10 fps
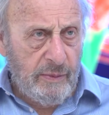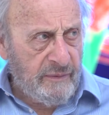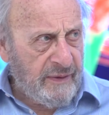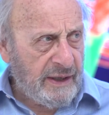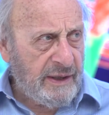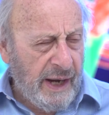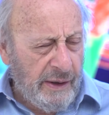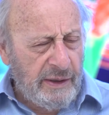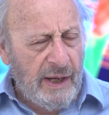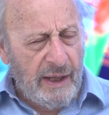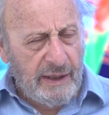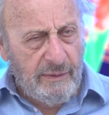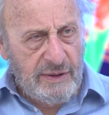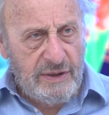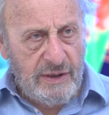In fact, Garignani
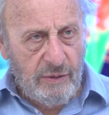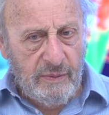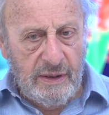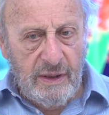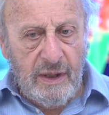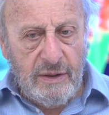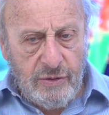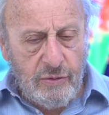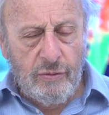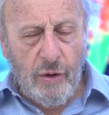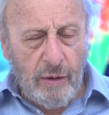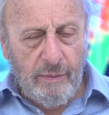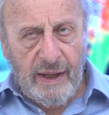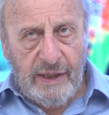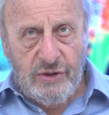once told me, do not
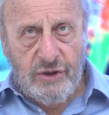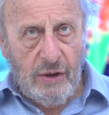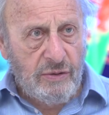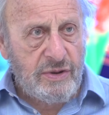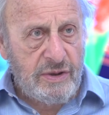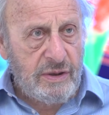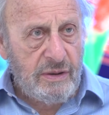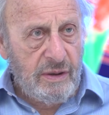make jokes